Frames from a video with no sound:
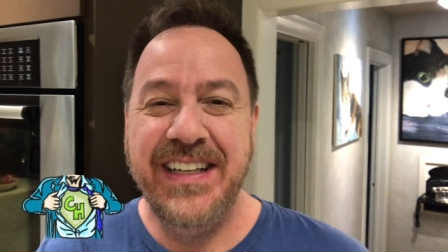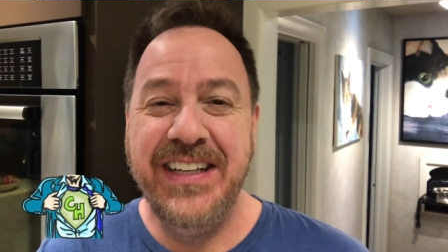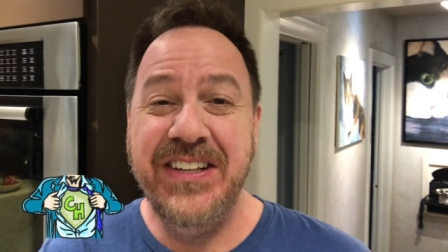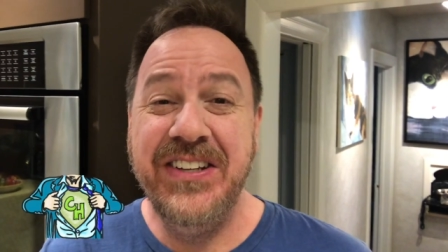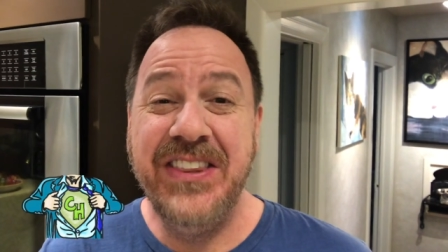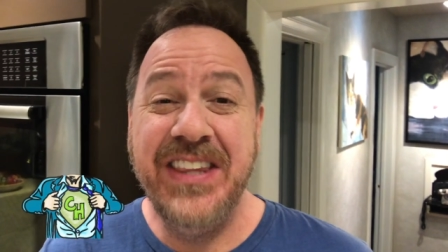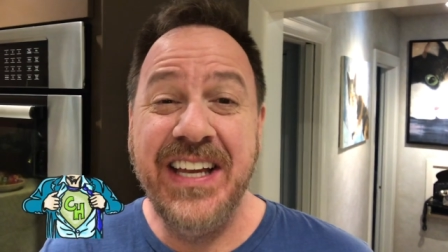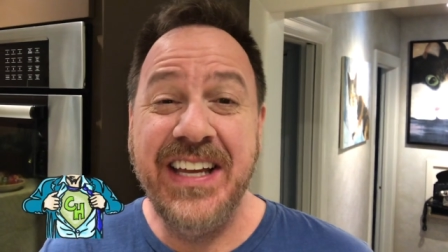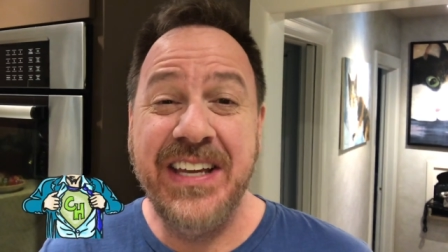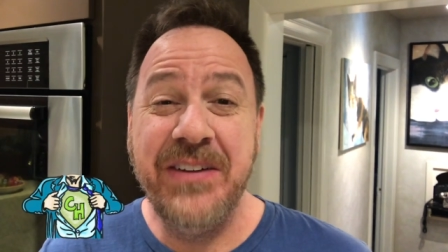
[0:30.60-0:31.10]

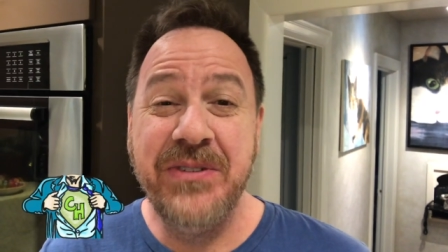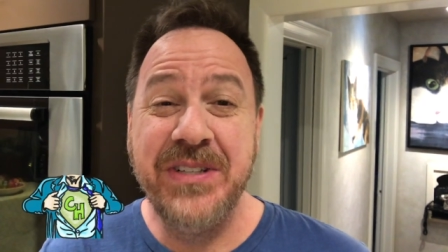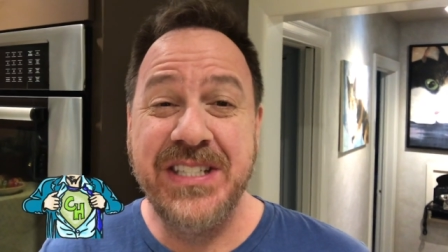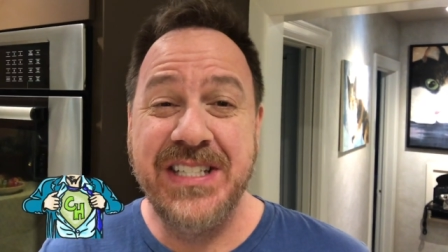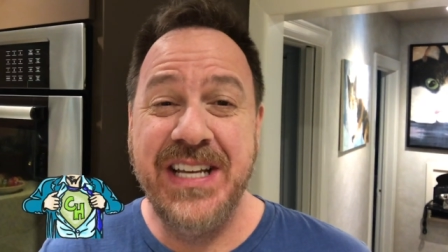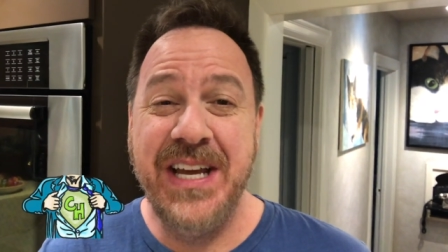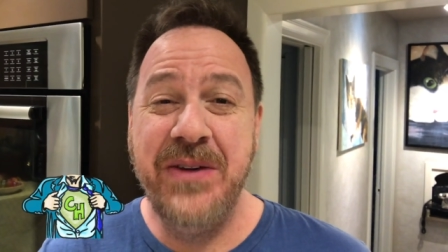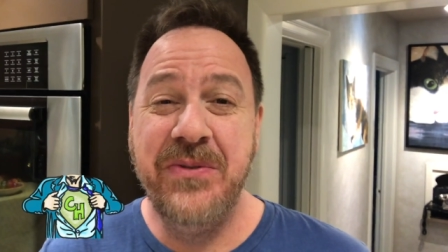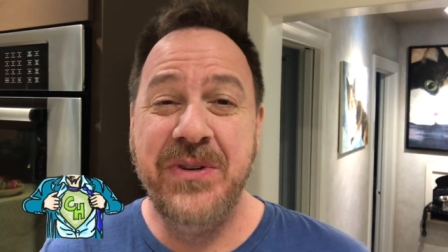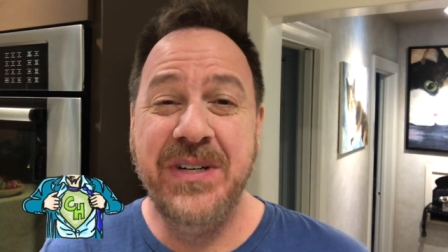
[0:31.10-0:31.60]
You'd think it would
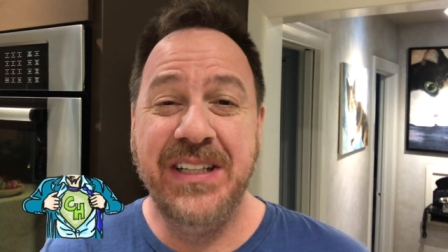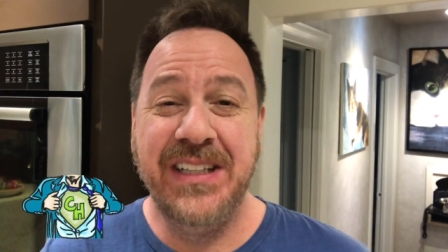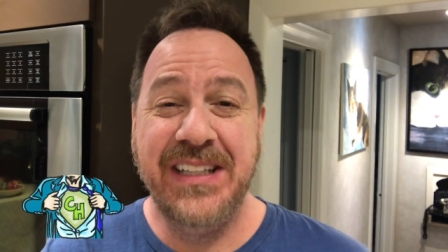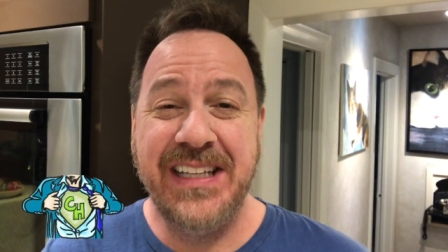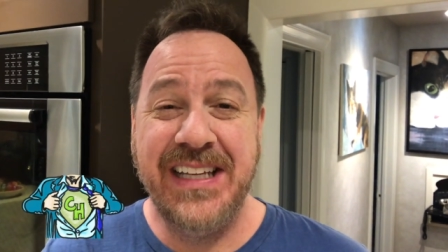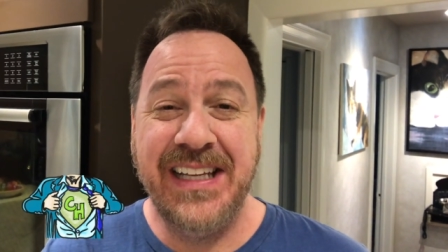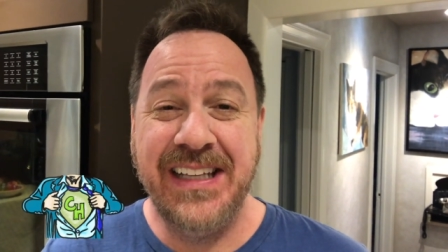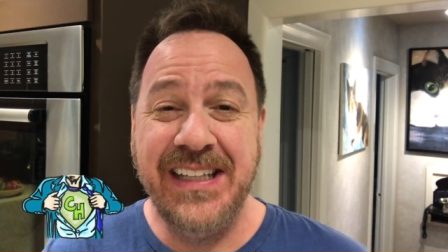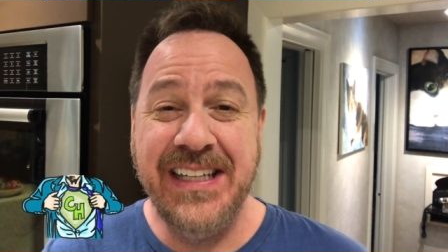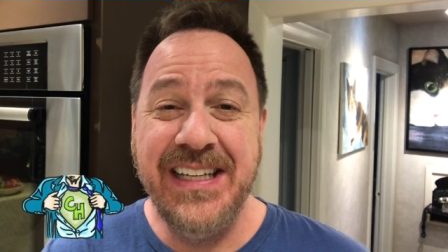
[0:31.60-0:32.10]
stay really
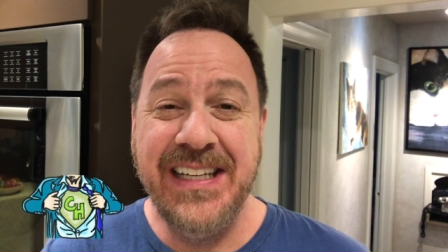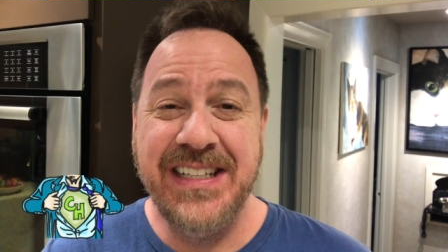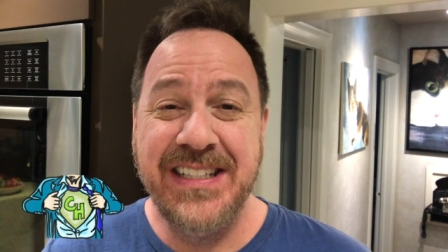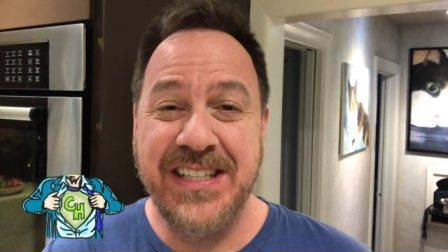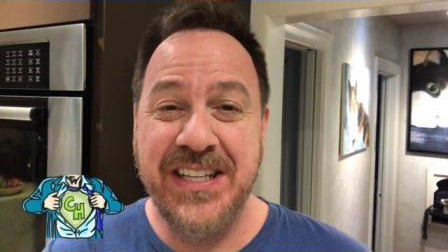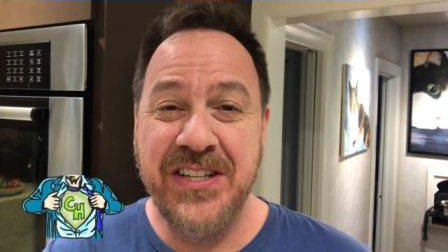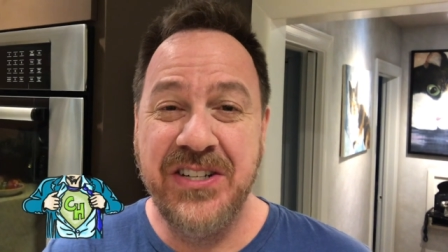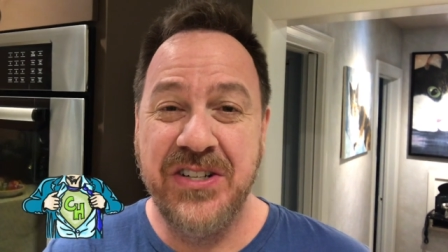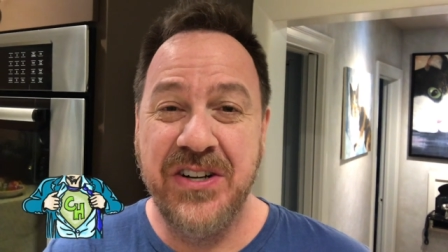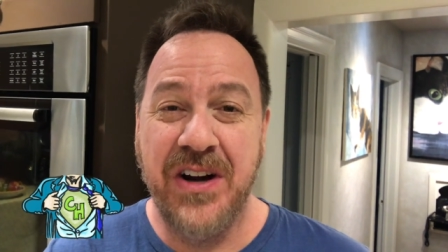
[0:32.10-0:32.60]
clean
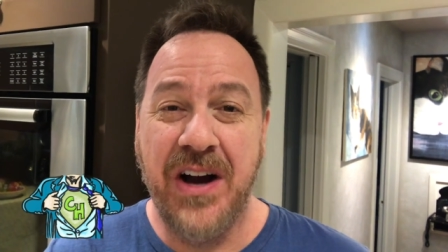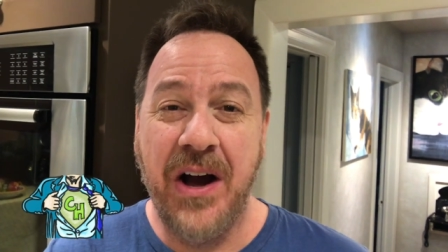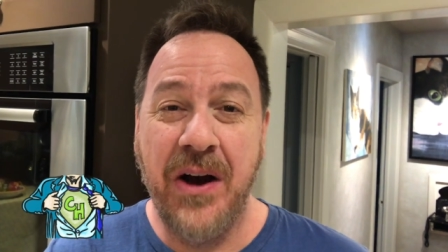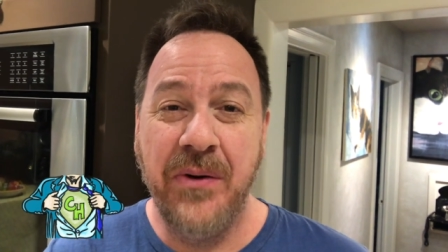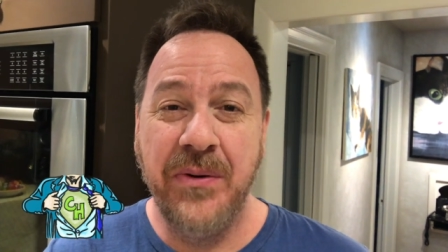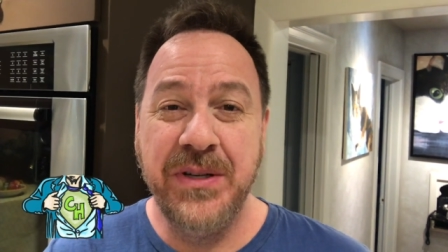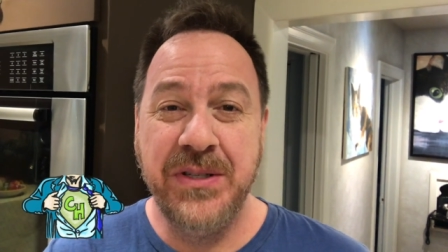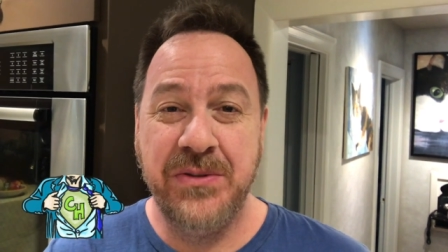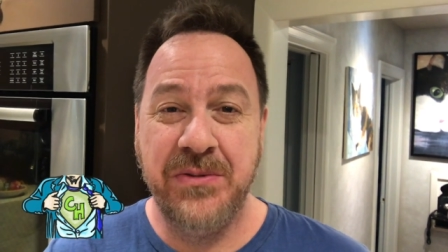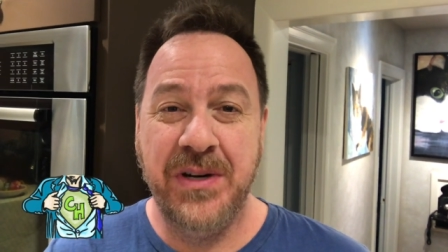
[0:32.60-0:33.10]
since you're
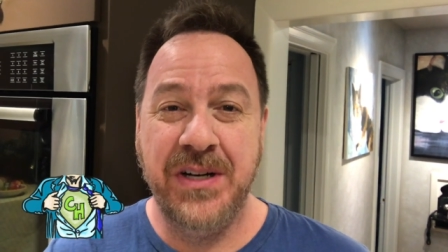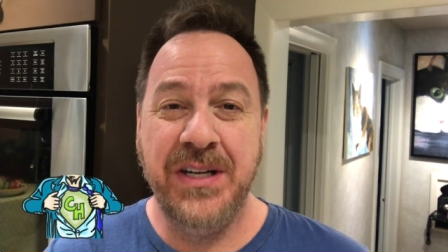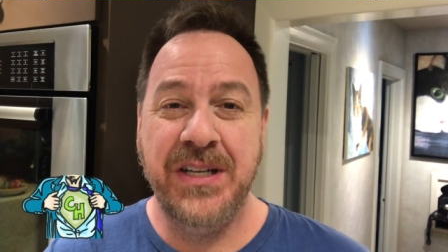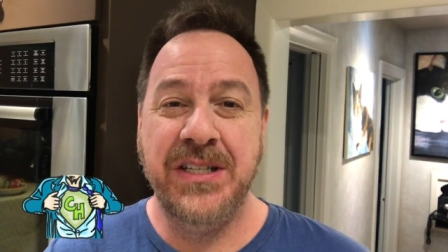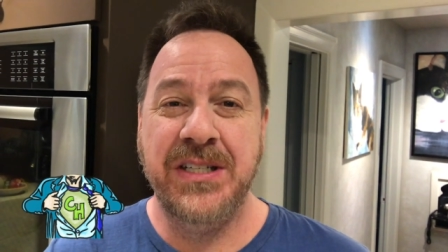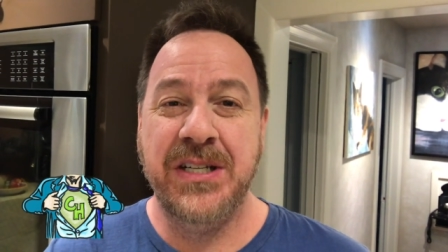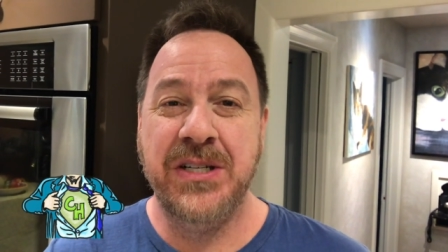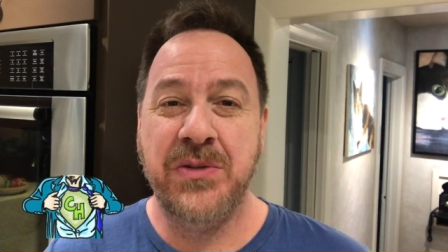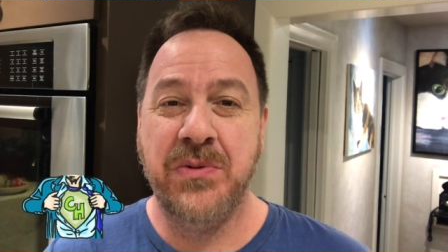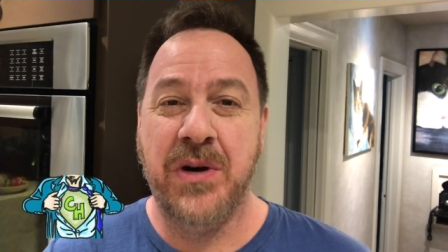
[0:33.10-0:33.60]
always running
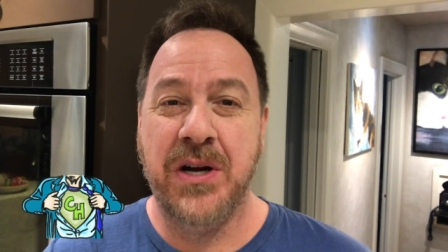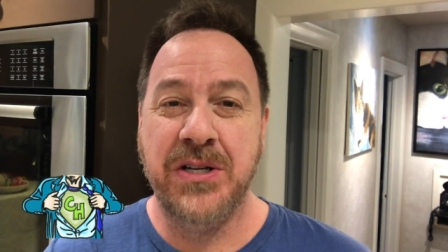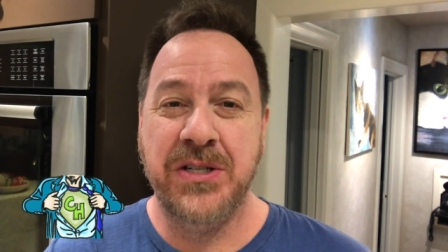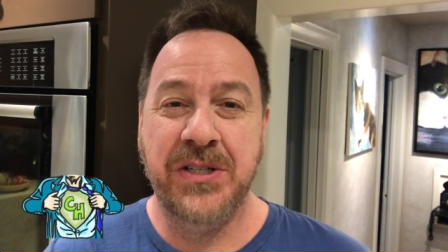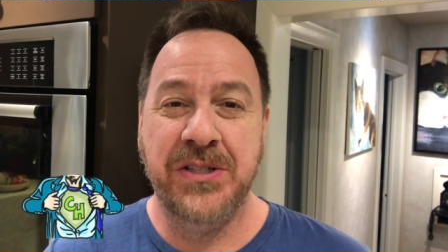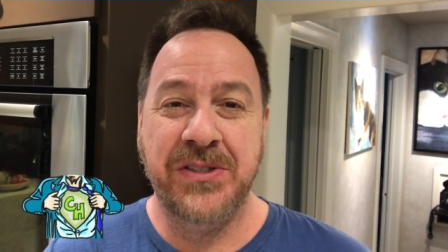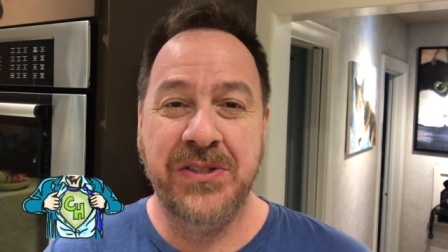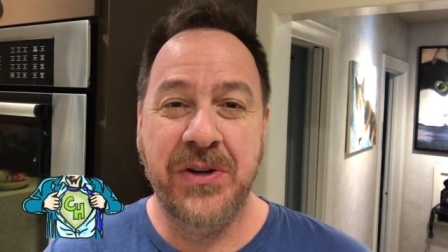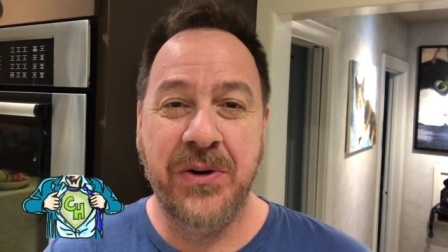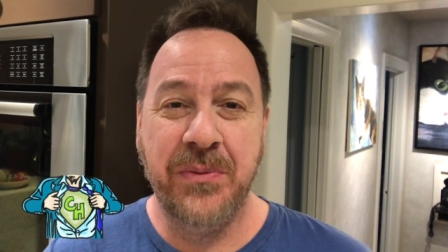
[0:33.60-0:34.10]

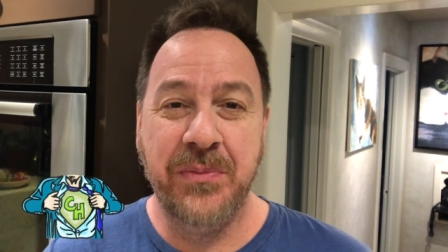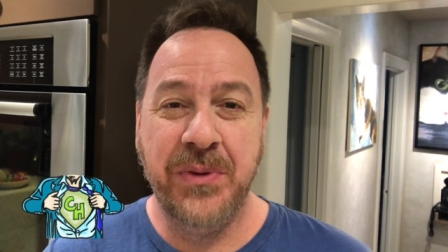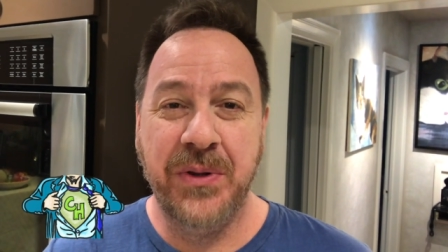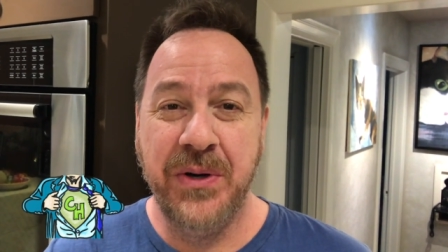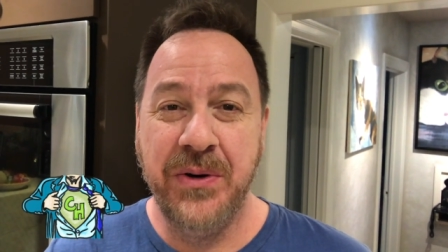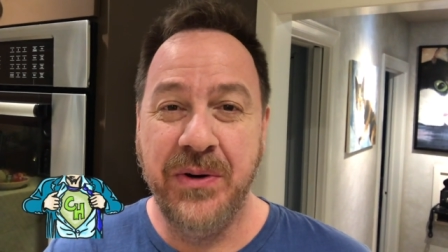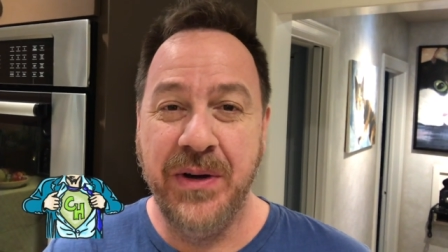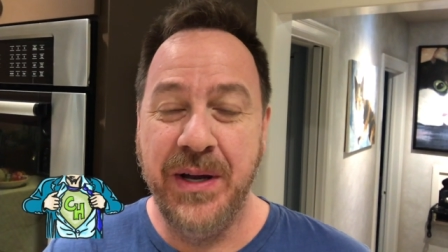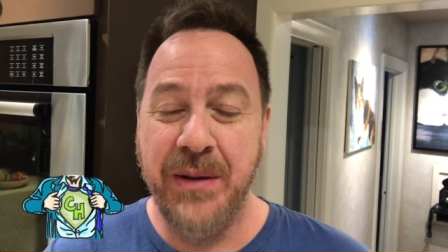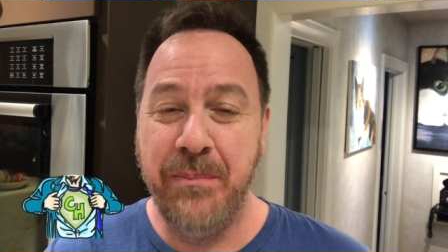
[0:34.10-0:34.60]
dishwasher soap
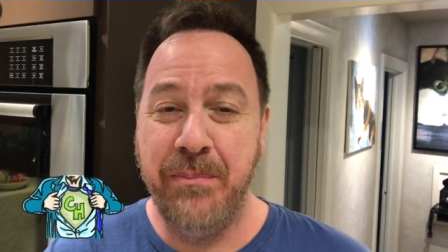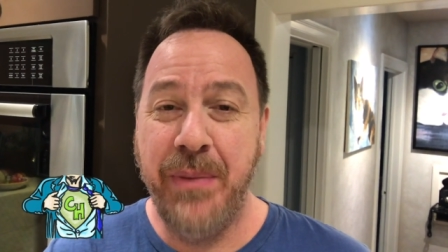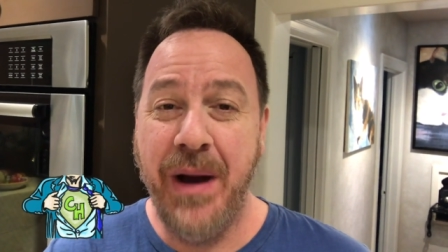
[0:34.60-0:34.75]
through it.